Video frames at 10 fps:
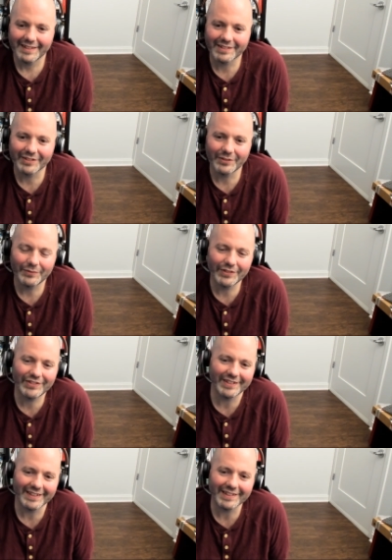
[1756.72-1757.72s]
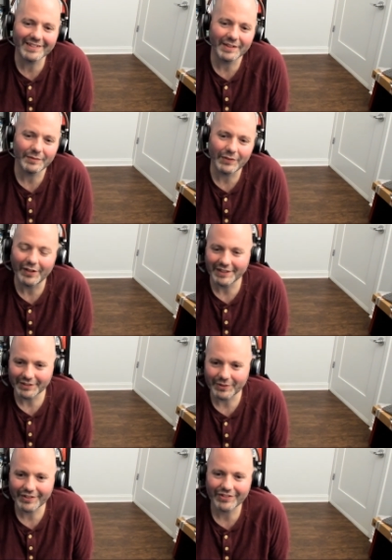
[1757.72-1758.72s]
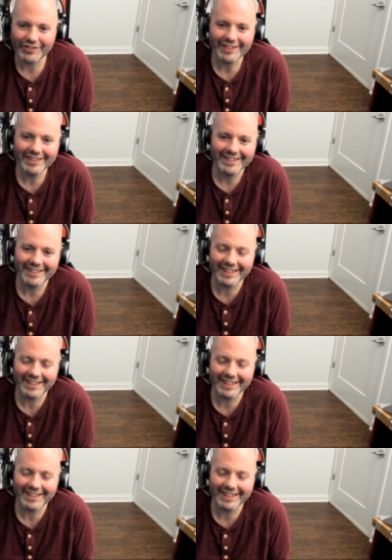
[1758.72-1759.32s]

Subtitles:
So firstly, that's a very good question.